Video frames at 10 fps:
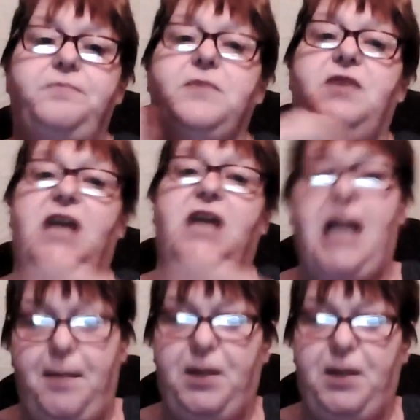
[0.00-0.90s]
the
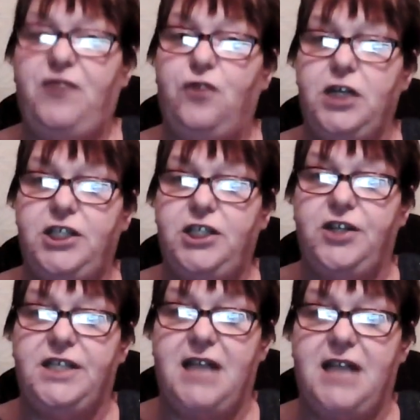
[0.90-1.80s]
clip is fully to the
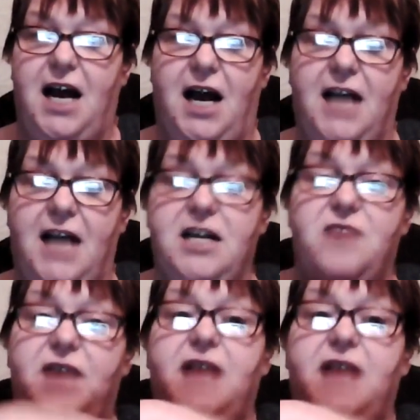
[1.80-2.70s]
side, and
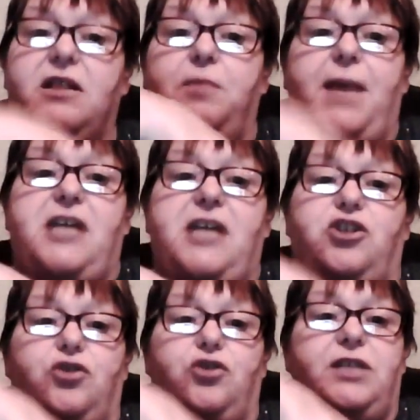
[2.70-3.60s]
then the base
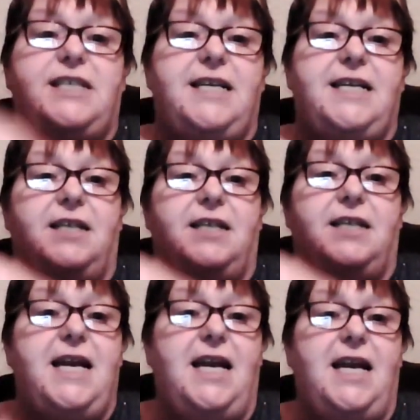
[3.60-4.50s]
should sit
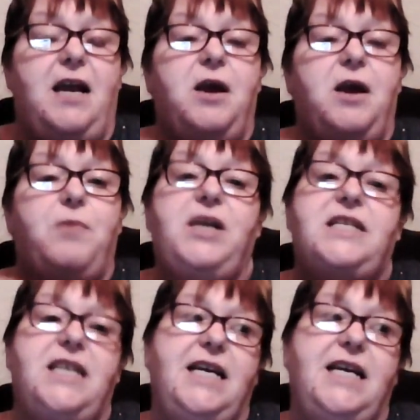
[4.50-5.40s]
in it. But you
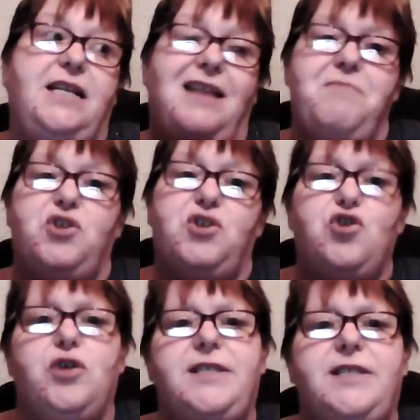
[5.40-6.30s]
see, them
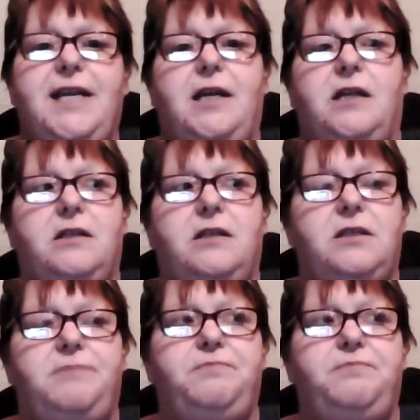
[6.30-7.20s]
sort of tins
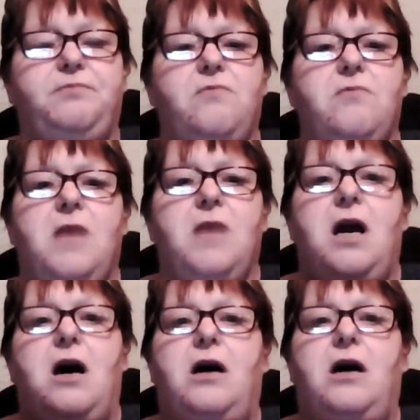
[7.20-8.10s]

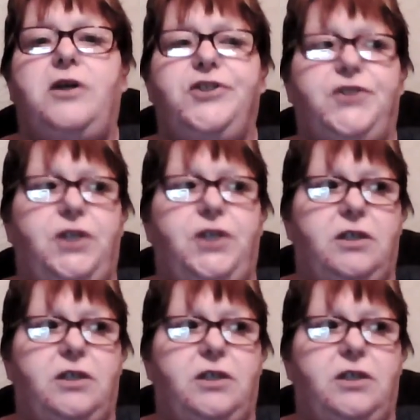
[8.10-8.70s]
aren't,